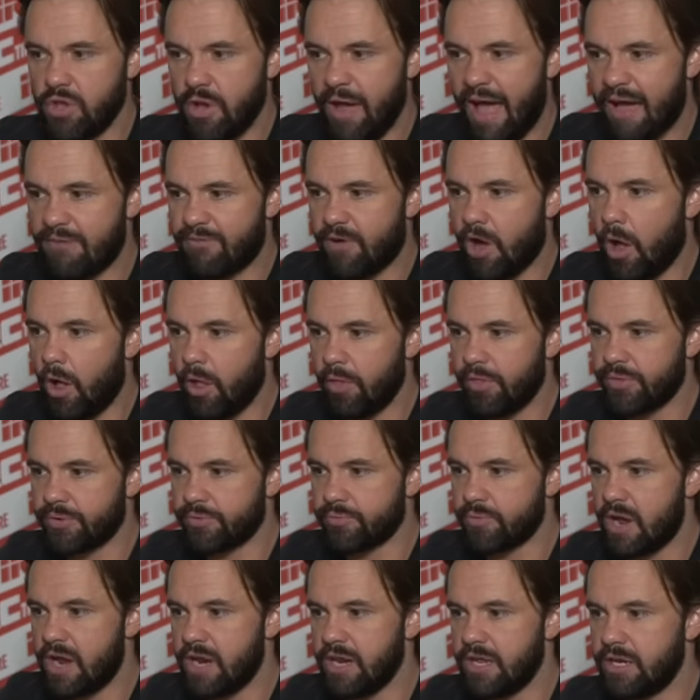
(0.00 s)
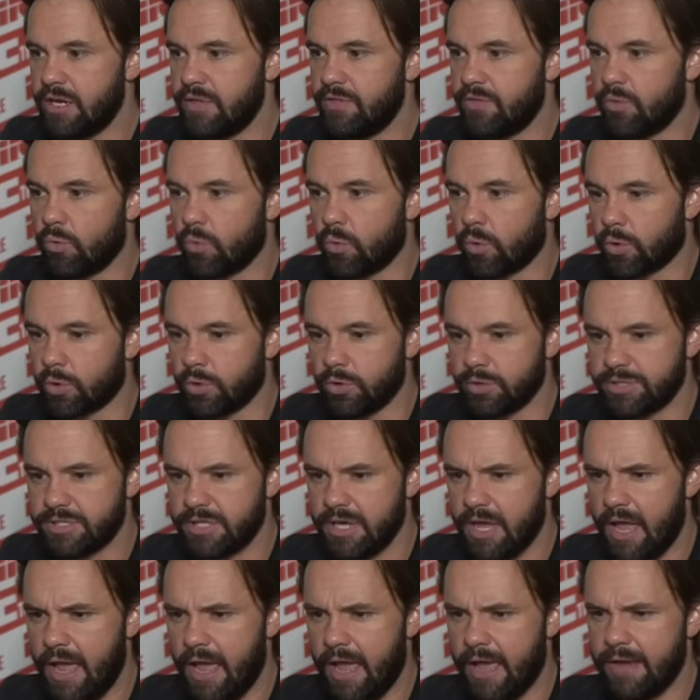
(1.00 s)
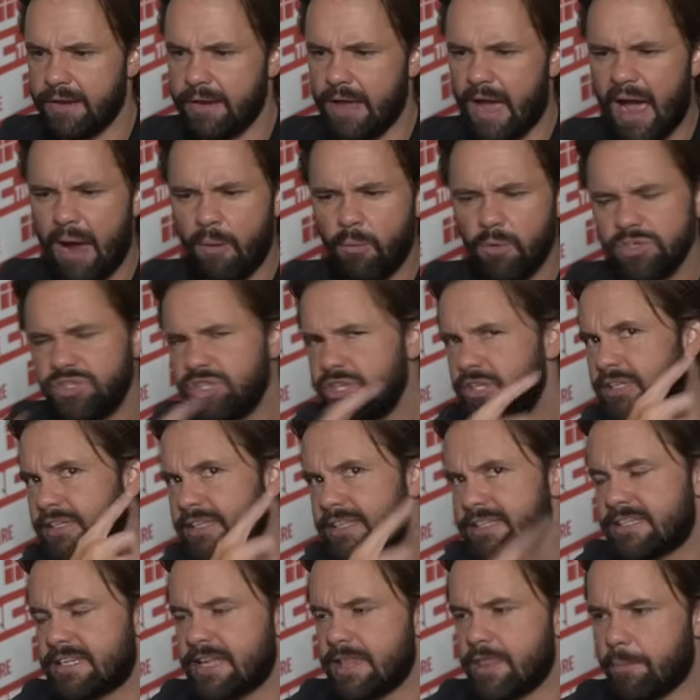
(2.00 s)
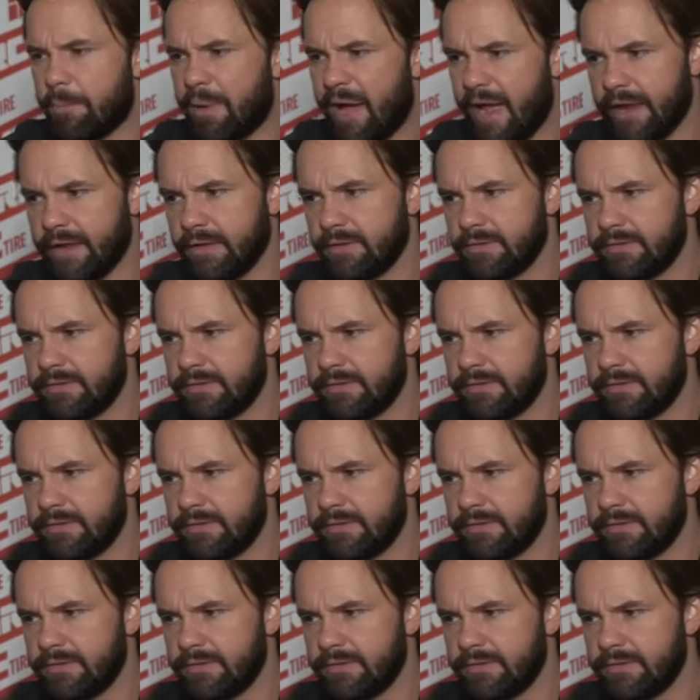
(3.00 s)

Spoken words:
you have all the run-in in the world, and I want you to listen to the bike.